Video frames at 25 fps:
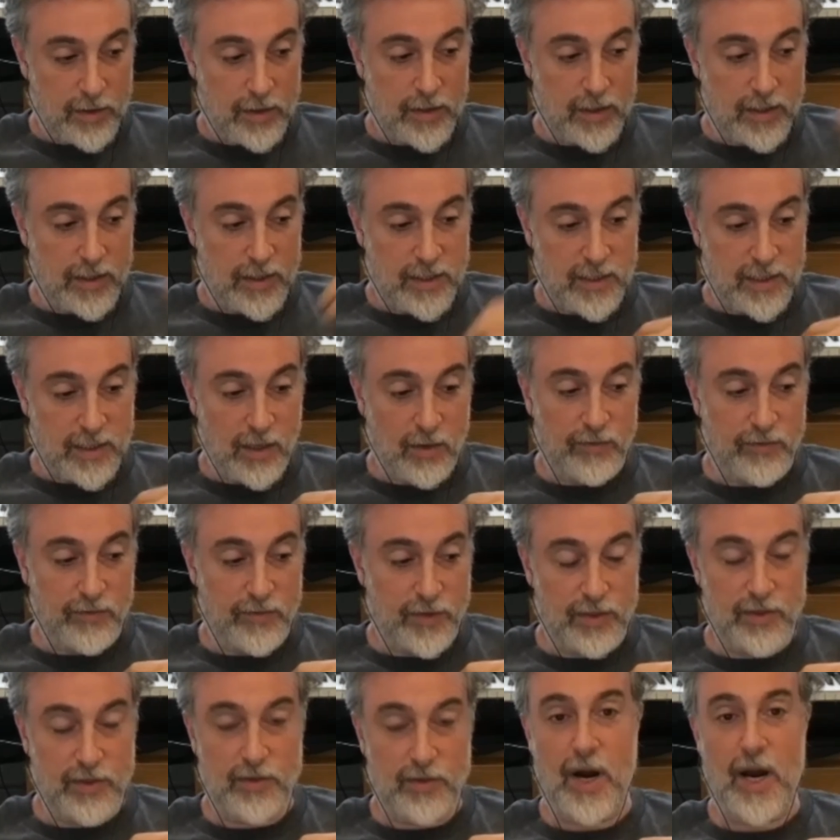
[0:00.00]
self
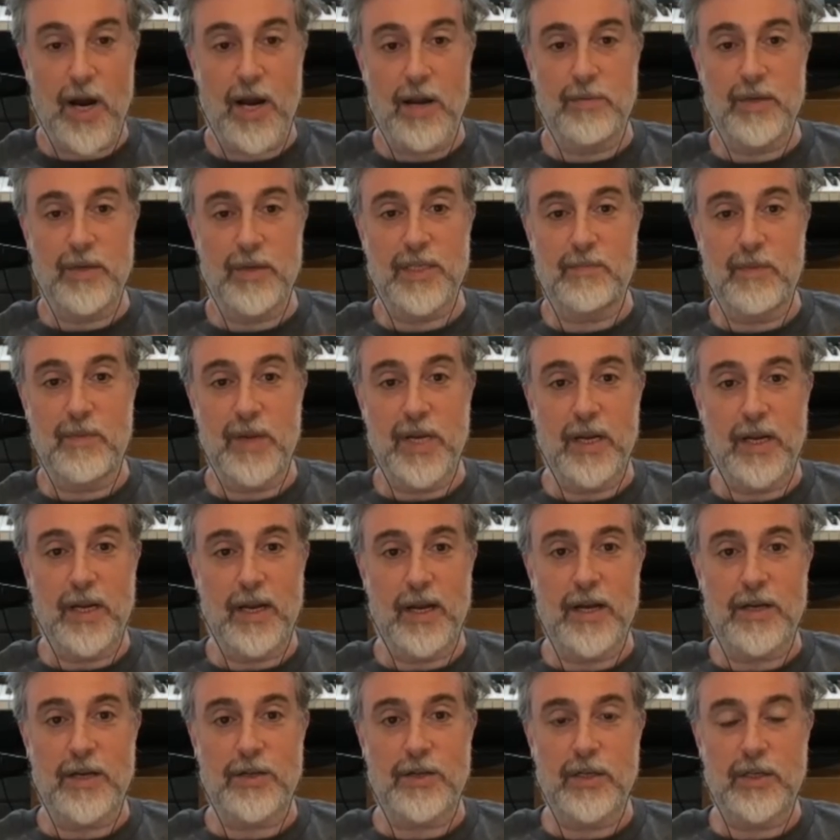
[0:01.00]
describe as being
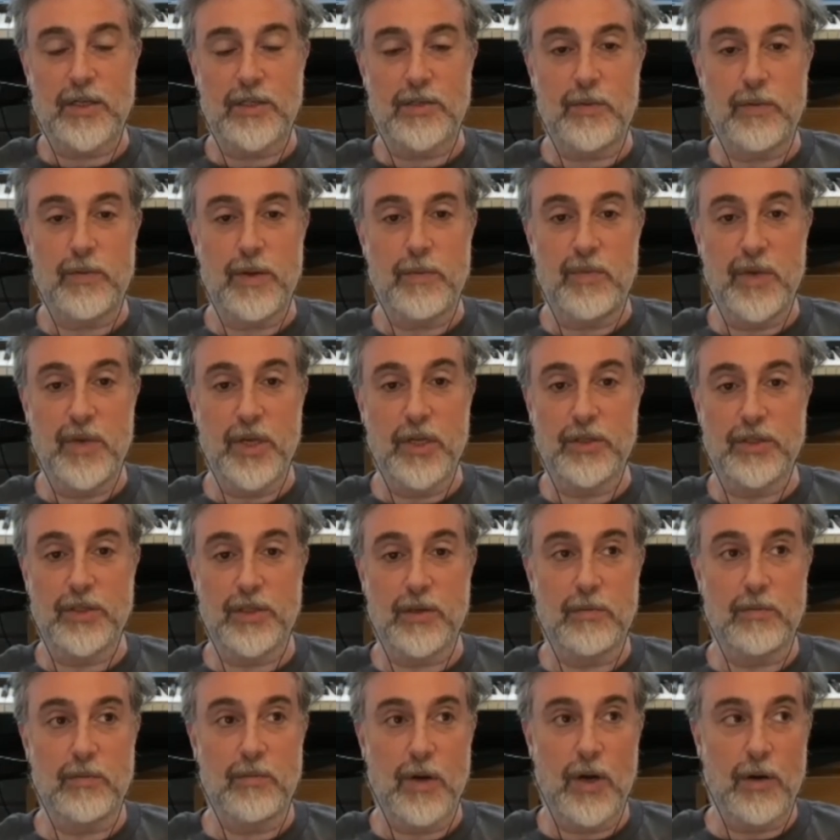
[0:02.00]
conscious. We build
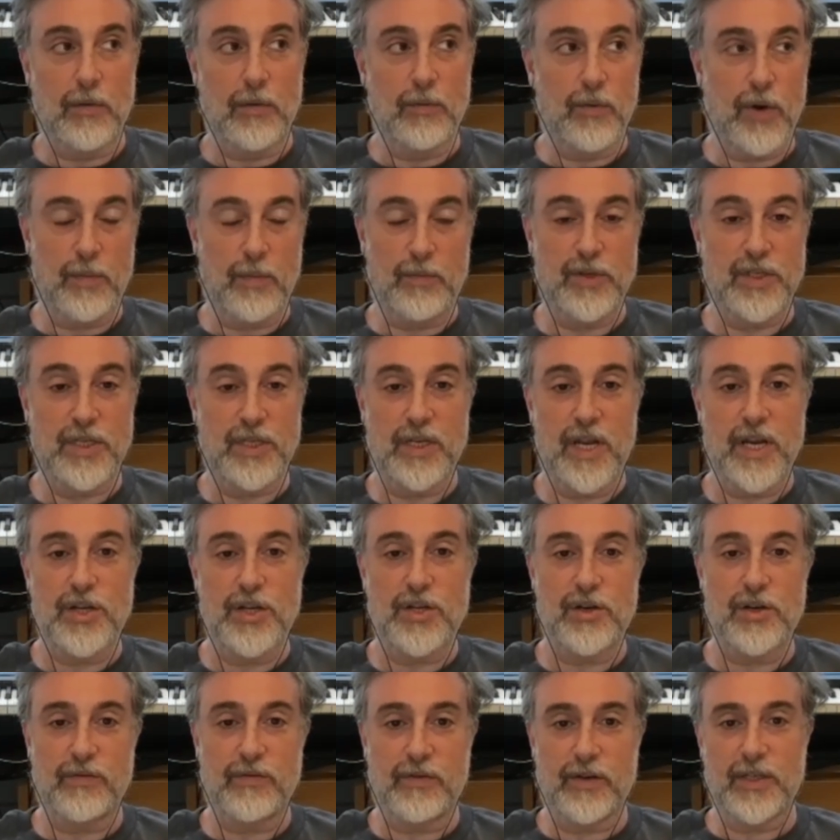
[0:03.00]
a, a
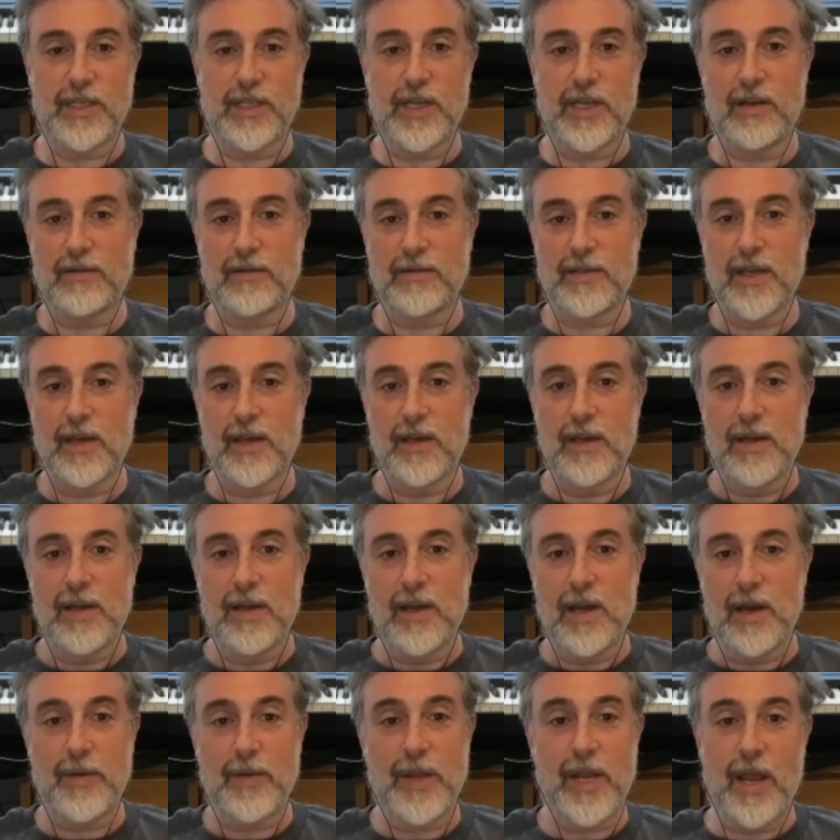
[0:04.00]
representation of ourselves.
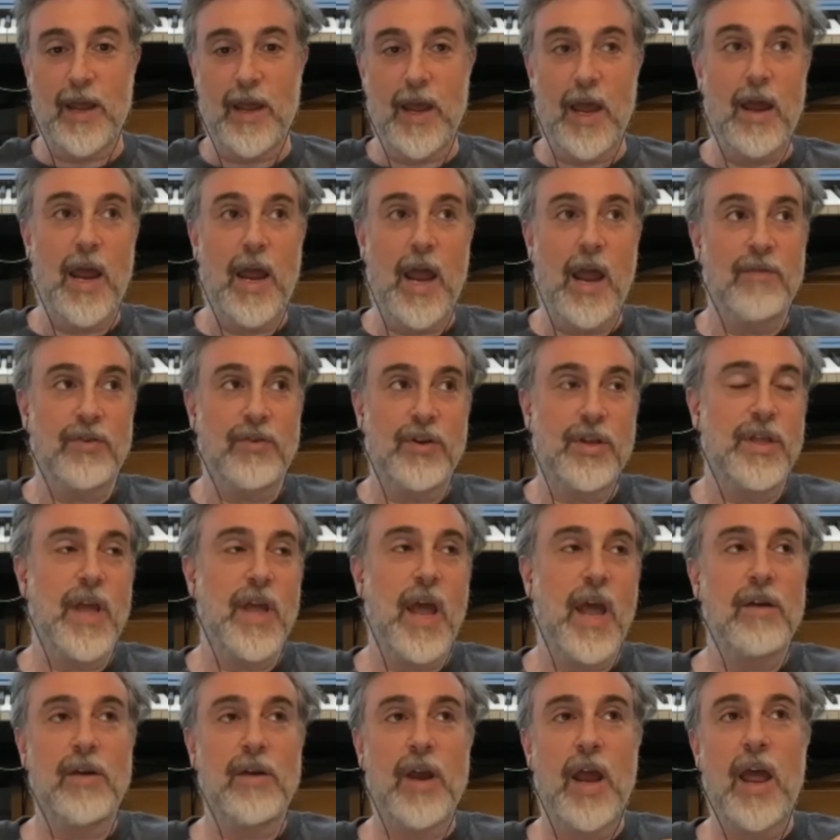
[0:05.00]
I mean, every,
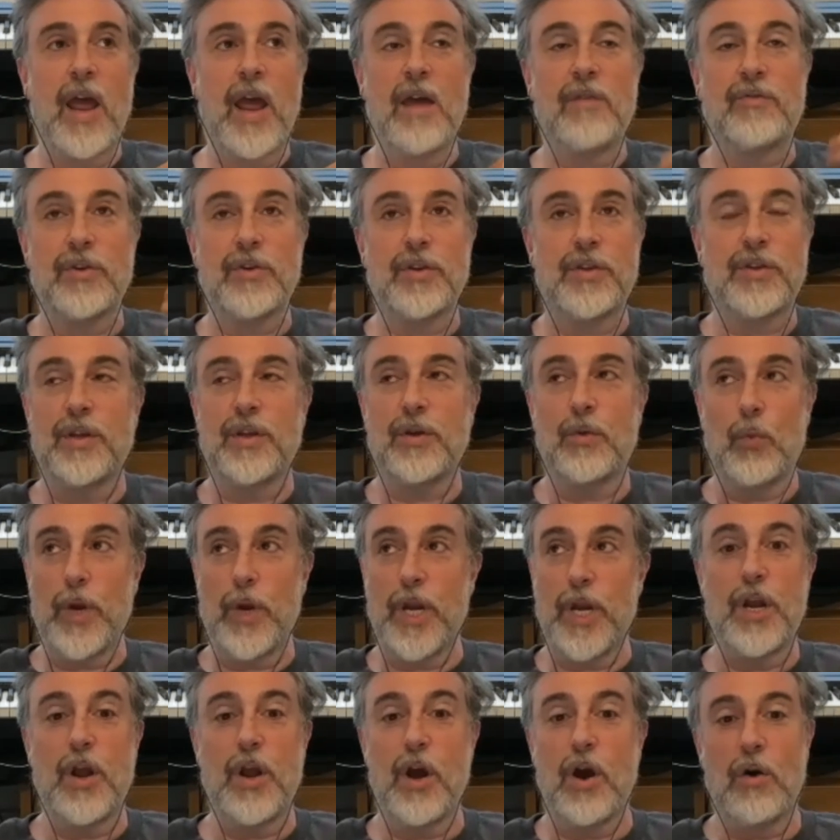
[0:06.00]
everything
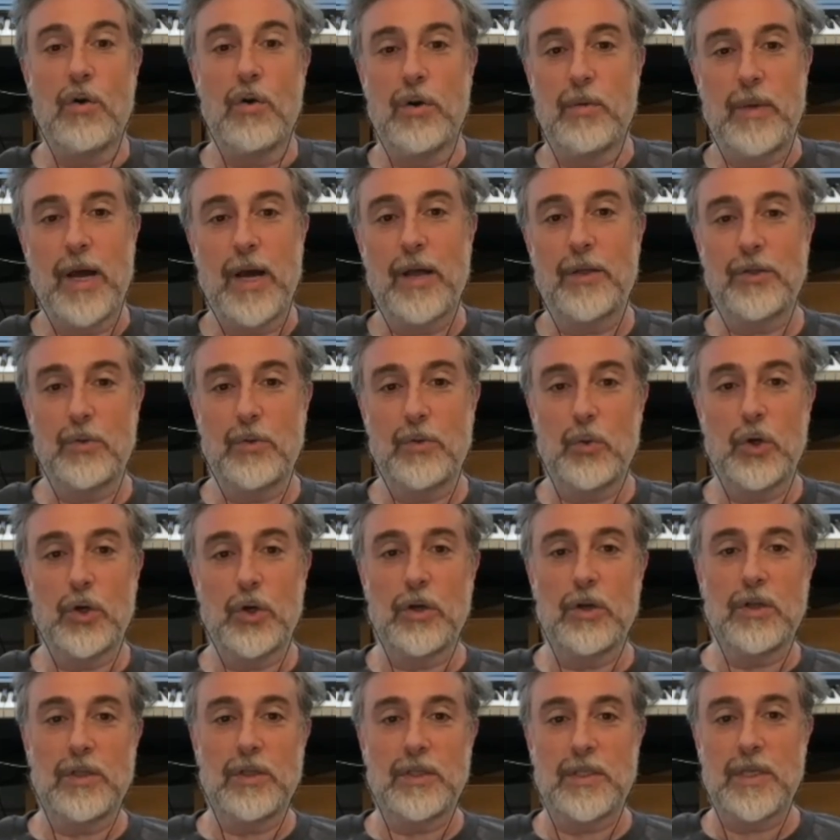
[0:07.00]
we know about the
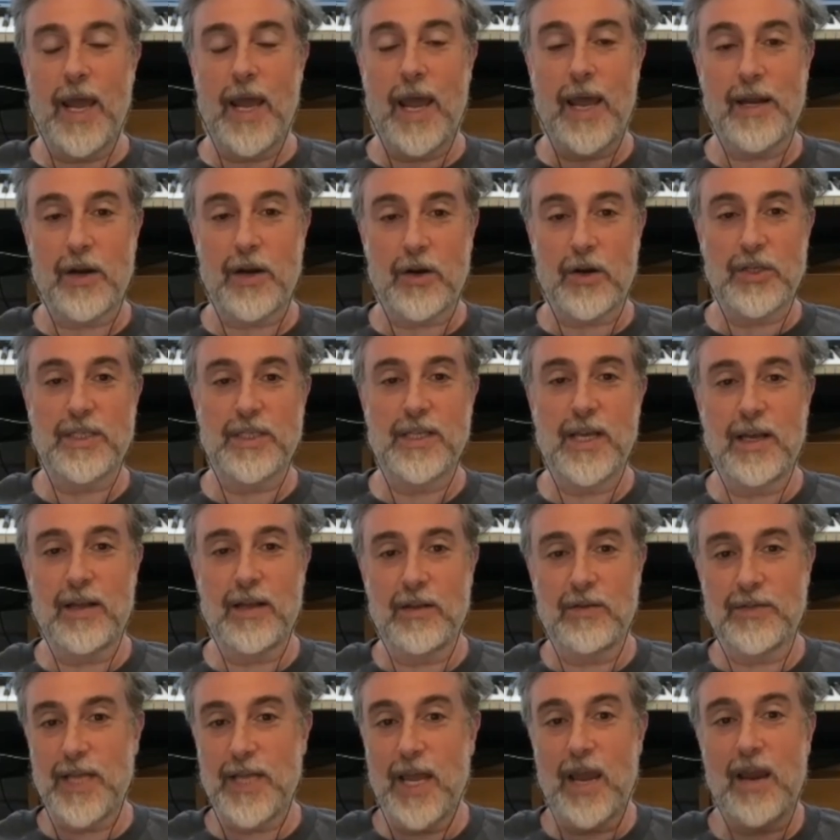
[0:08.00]
world and
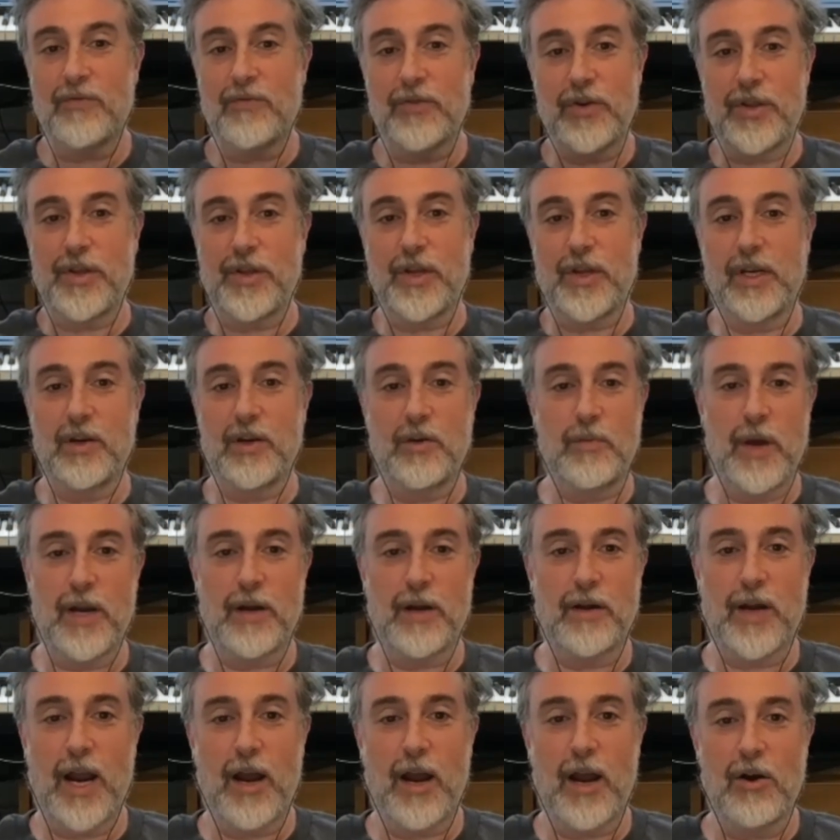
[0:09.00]
ourselves, everything, no
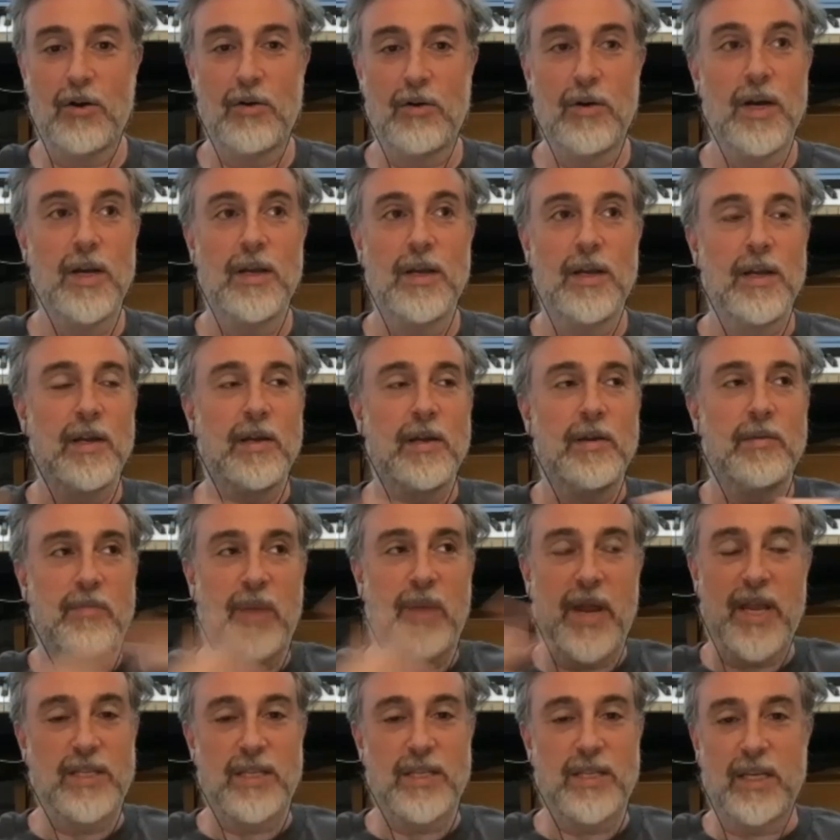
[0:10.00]
matter how
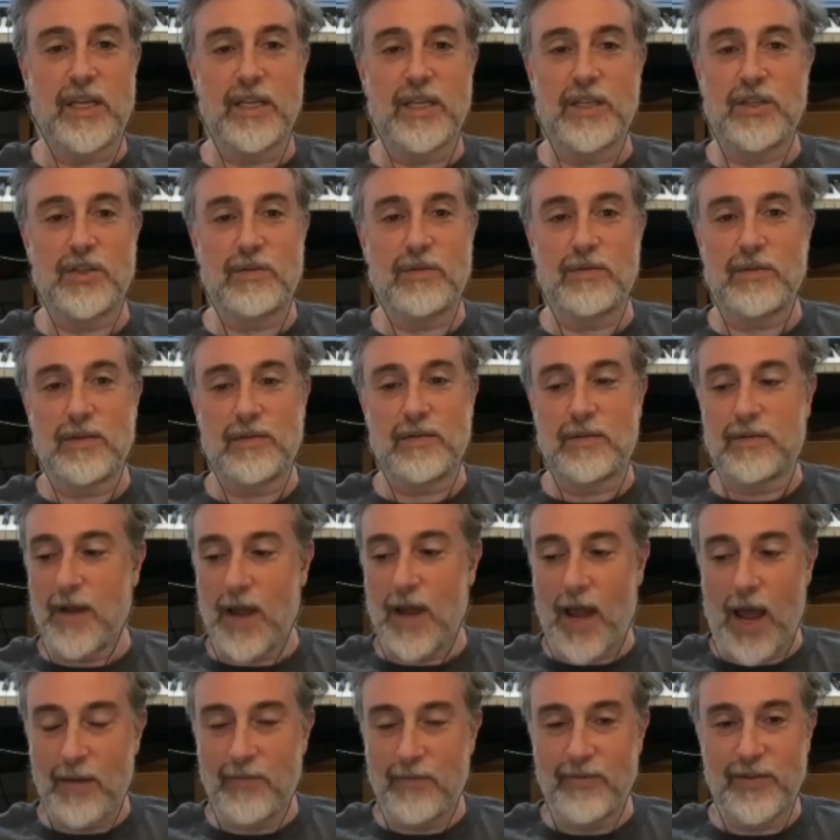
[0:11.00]
basic and
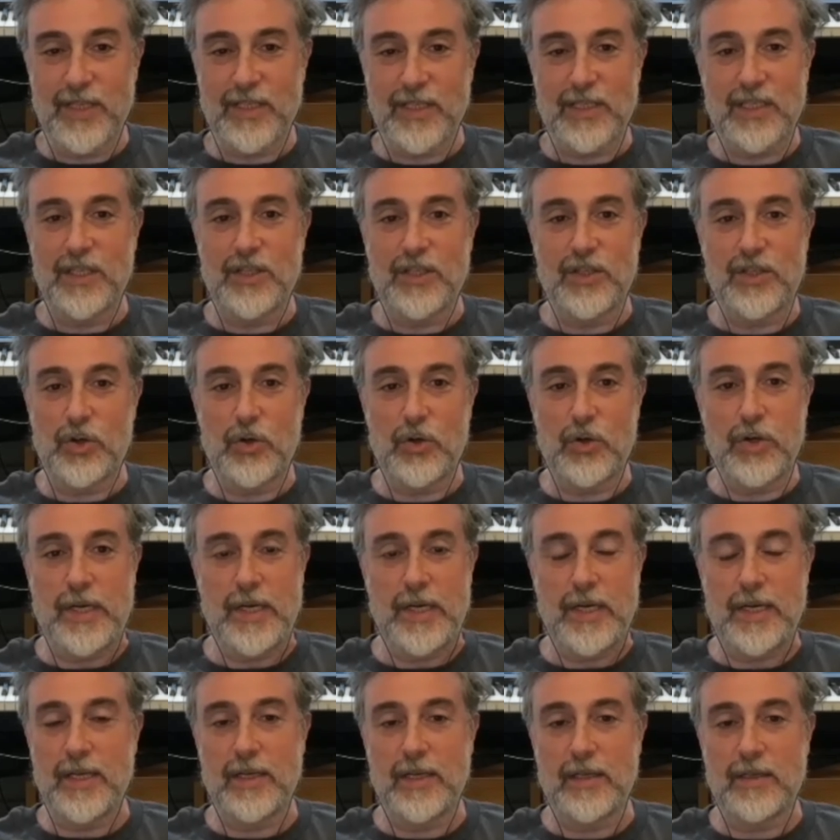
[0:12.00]
obvious and certain
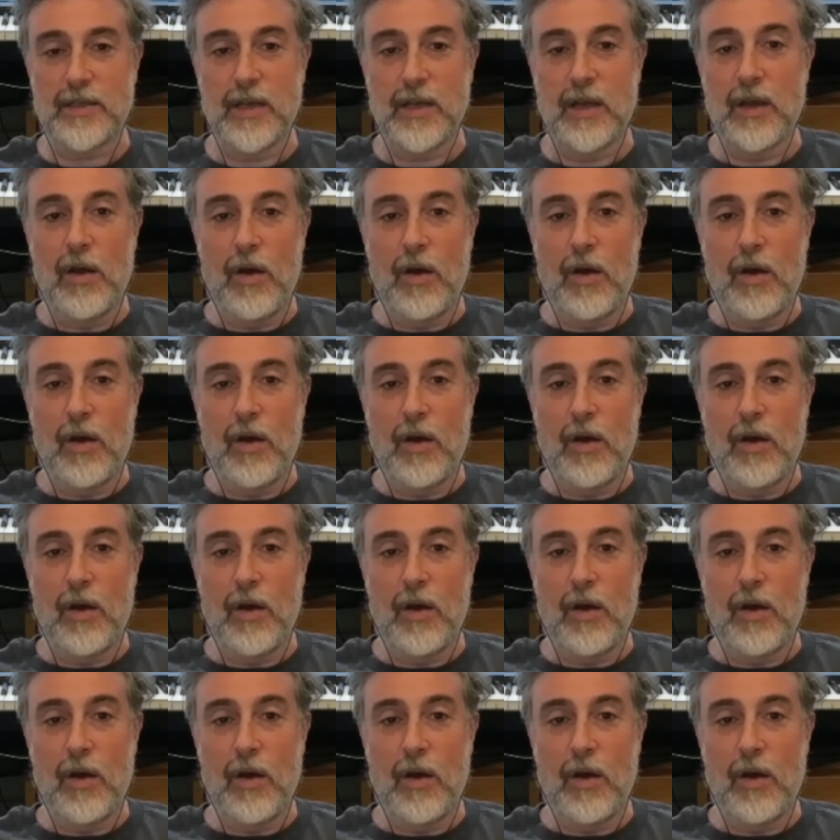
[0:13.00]
it is,